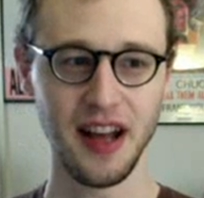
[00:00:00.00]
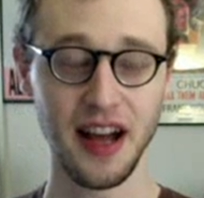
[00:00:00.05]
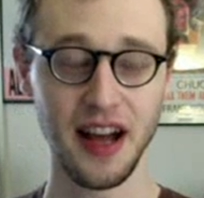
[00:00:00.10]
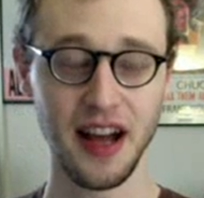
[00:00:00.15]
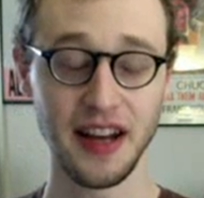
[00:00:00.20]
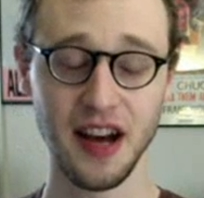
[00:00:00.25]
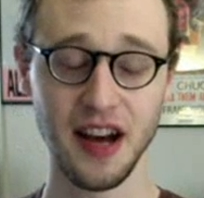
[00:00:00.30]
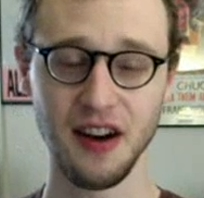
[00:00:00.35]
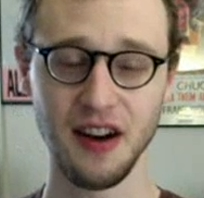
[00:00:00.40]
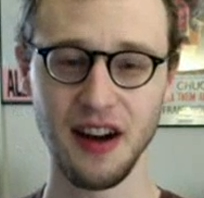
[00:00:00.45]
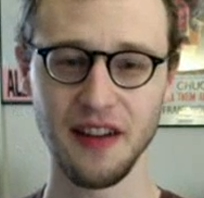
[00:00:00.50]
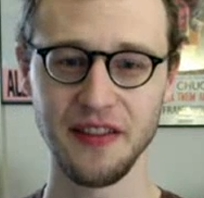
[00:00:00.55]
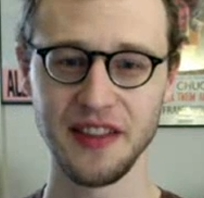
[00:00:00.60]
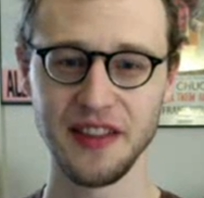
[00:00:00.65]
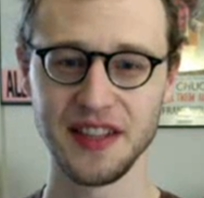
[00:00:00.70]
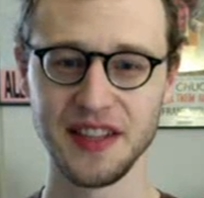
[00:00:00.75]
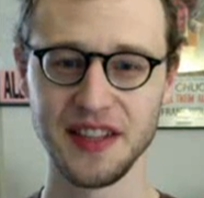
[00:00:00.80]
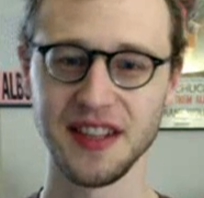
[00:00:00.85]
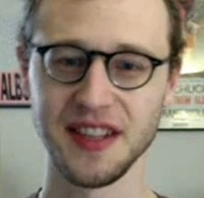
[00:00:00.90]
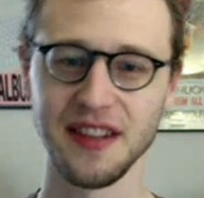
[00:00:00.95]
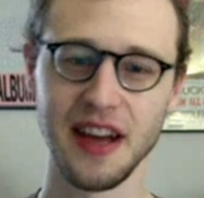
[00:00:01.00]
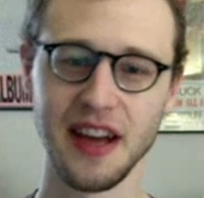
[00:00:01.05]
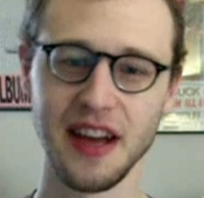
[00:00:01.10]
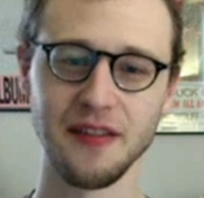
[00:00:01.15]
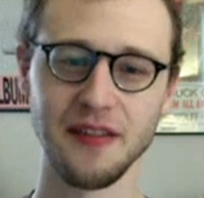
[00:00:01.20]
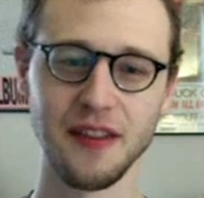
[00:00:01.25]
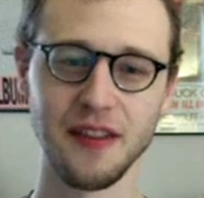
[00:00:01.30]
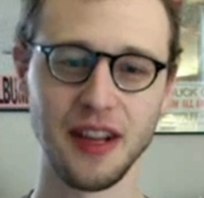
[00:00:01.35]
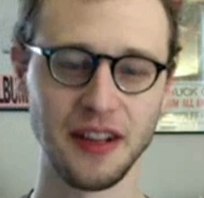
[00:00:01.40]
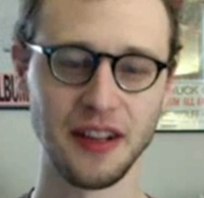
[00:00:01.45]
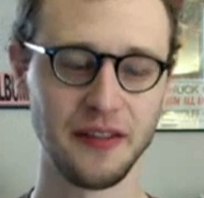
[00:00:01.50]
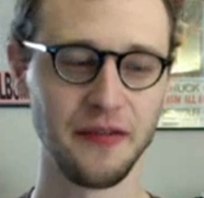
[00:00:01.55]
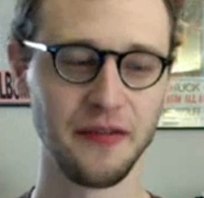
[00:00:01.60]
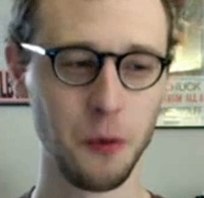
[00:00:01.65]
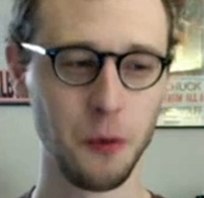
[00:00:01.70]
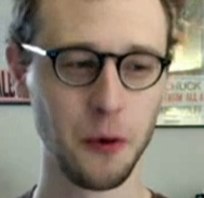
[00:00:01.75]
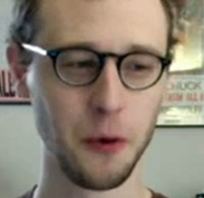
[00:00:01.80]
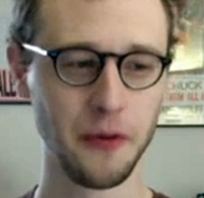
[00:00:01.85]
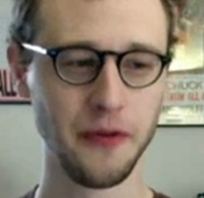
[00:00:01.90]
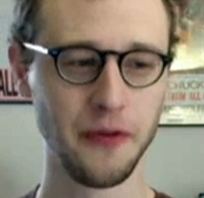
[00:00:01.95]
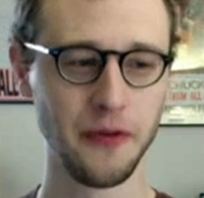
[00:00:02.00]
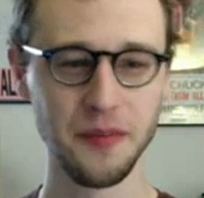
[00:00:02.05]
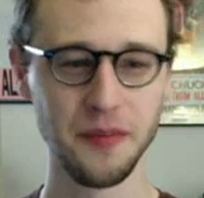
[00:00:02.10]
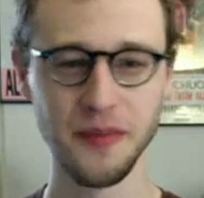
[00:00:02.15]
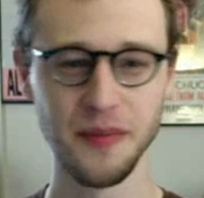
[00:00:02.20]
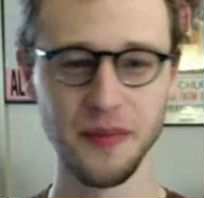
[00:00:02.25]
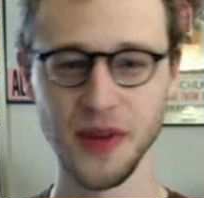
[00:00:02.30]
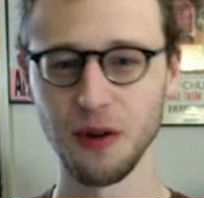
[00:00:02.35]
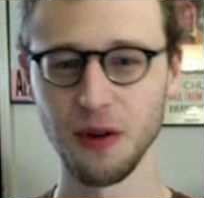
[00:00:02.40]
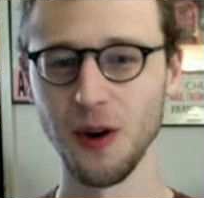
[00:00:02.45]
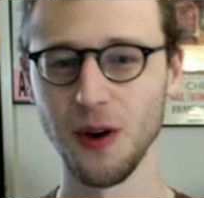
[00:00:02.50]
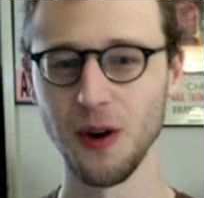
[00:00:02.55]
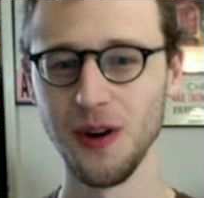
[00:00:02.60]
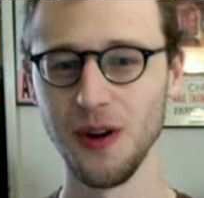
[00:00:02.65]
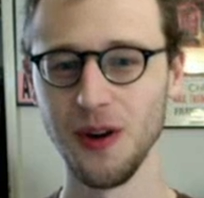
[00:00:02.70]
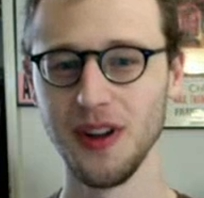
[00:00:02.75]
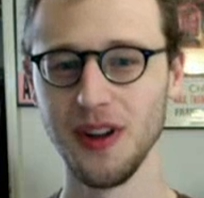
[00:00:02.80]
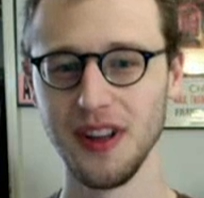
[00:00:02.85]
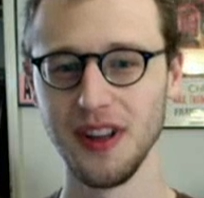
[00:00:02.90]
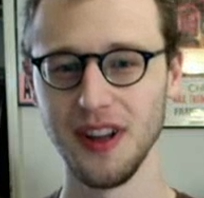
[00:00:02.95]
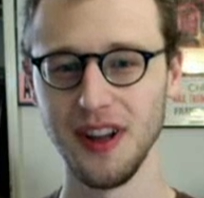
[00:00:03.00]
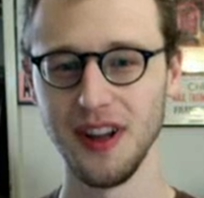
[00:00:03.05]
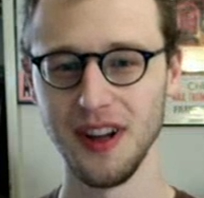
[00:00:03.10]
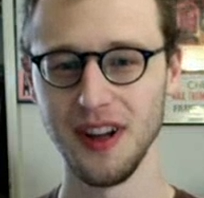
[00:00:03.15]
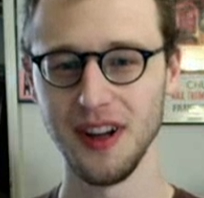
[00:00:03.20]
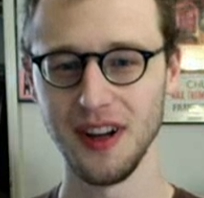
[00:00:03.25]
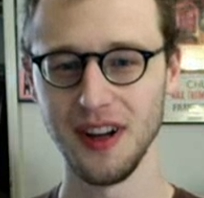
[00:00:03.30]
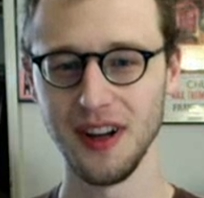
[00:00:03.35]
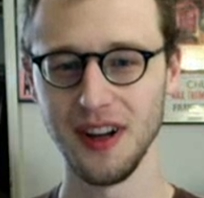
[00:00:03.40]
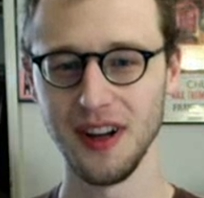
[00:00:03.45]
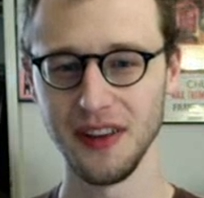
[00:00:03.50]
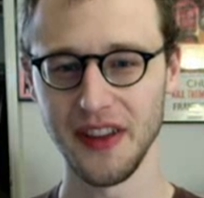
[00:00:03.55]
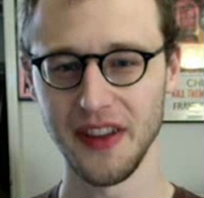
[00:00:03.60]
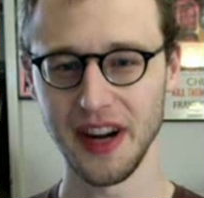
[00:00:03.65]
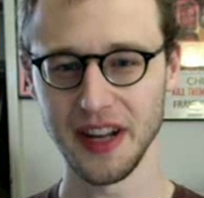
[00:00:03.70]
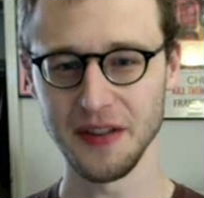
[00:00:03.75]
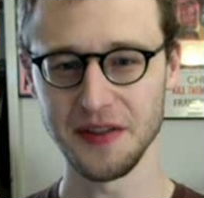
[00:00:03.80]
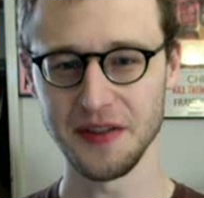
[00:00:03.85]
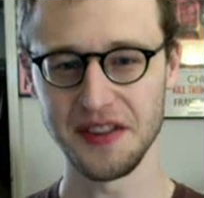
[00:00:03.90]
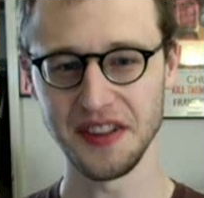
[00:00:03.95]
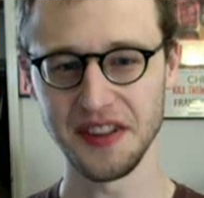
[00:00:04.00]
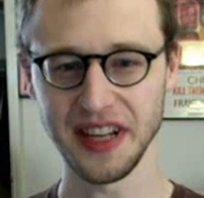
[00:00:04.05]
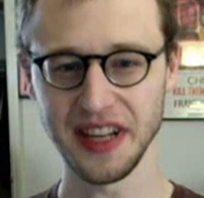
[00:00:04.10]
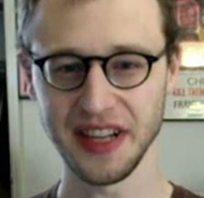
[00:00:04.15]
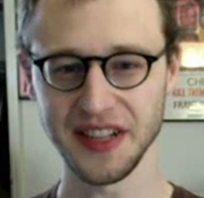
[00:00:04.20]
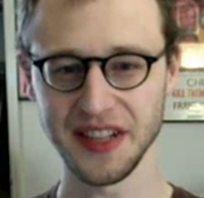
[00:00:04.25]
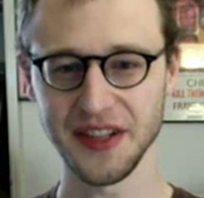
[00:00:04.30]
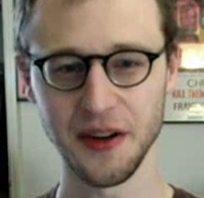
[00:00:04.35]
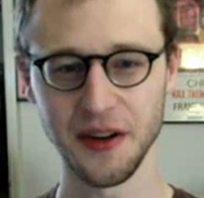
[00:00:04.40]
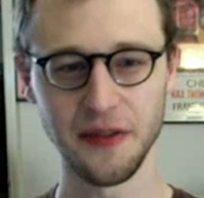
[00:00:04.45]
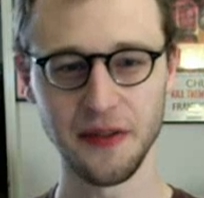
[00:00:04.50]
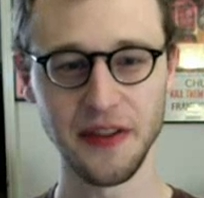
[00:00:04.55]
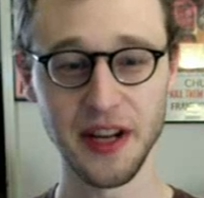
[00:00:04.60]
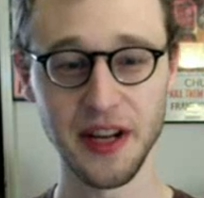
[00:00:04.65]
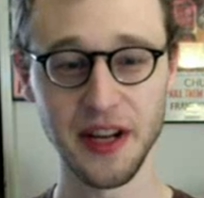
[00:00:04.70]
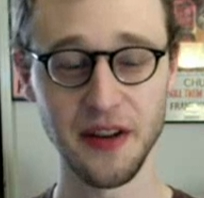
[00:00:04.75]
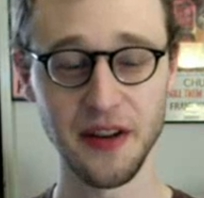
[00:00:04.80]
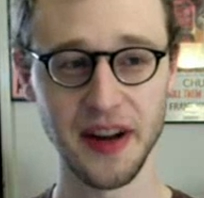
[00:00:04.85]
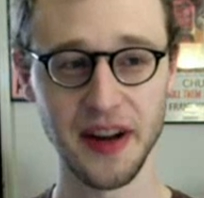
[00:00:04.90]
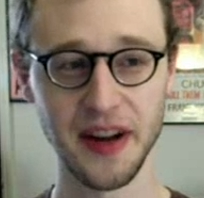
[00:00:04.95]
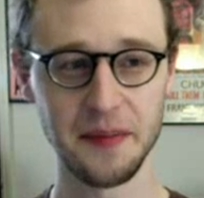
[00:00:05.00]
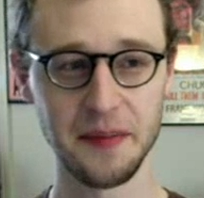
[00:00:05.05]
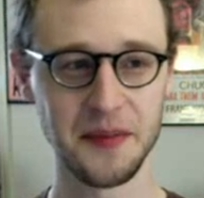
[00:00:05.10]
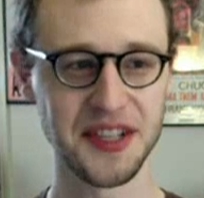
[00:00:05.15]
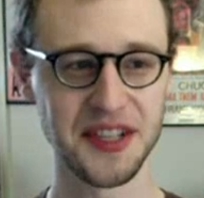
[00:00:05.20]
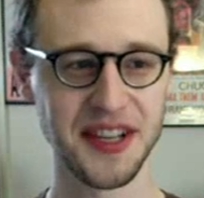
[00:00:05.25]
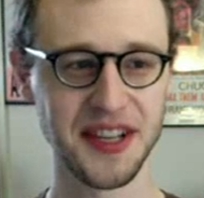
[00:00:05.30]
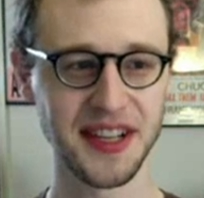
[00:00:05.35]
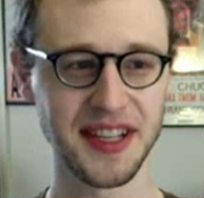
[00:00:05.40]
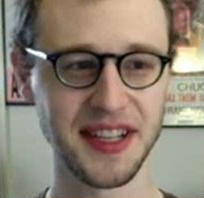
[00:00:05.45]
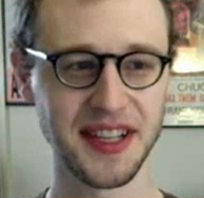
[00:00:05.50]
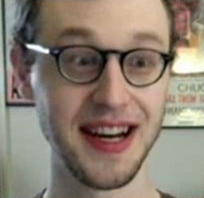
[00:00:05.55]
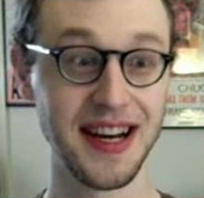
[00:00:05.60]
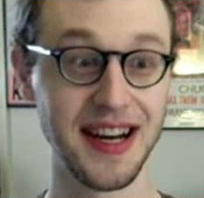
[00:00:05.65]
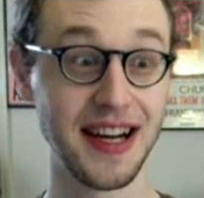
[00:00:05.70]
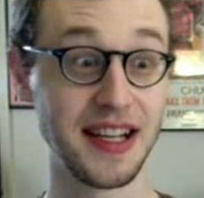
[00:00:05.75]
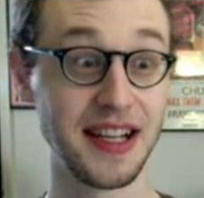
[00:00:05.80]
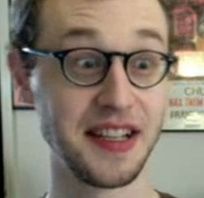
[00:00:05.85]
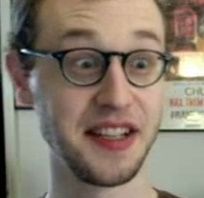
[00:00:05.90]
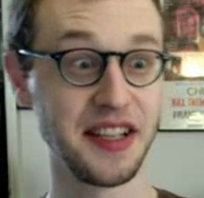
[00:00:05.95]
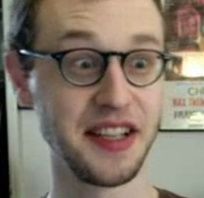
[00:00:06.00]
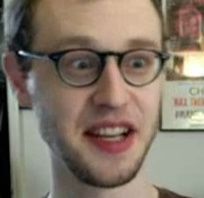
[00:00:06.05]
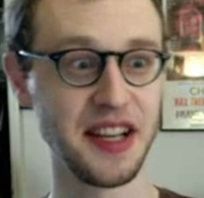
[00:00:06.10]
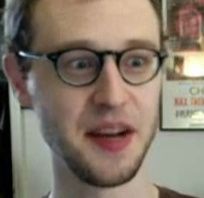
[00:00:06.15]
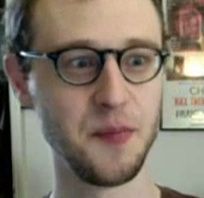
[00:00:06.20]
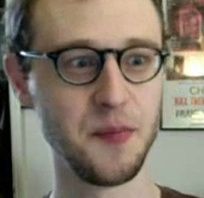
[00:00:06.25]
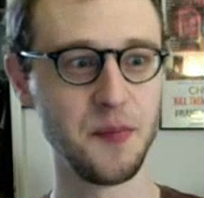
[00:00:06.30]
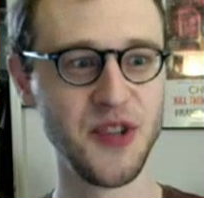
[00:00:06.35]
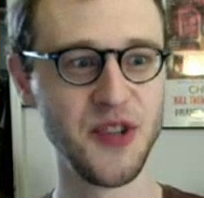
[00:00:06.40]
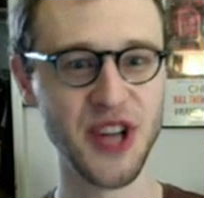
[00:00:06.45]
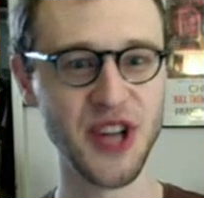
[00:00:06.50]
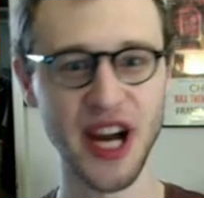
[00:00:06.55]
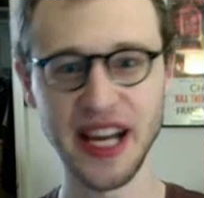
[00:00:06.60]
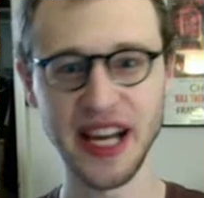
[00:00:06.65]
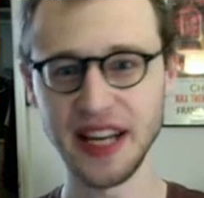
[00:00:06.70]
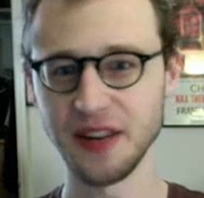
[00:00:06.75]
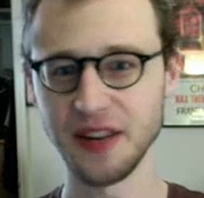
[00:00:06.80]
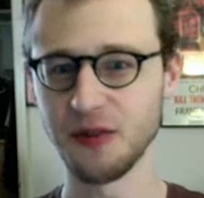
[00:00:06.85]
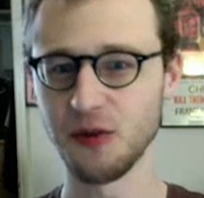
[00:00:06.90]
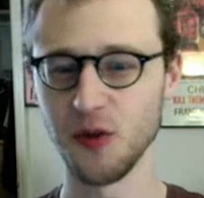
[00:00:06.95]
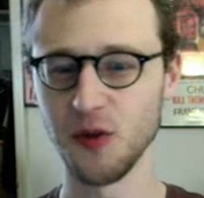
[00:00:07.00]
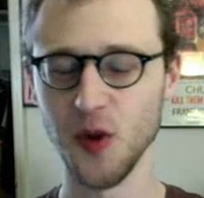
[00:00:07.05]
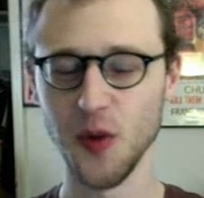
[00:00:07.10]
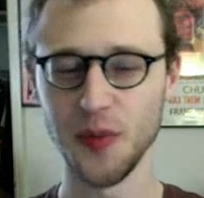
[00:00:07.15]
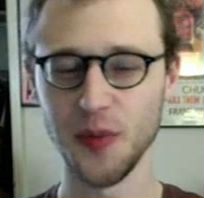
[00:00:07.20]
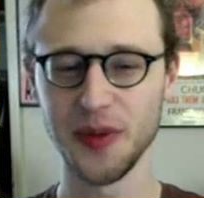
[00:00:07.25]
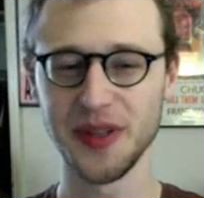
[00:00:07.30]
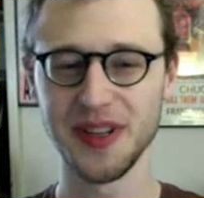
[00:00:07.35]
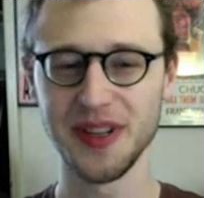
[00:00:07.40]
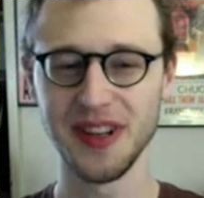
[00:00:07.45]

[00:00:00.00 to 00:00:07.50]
I now have this that like four foot mural uh, that I used in the Kickstarter video that I'm just like dying to get a giant group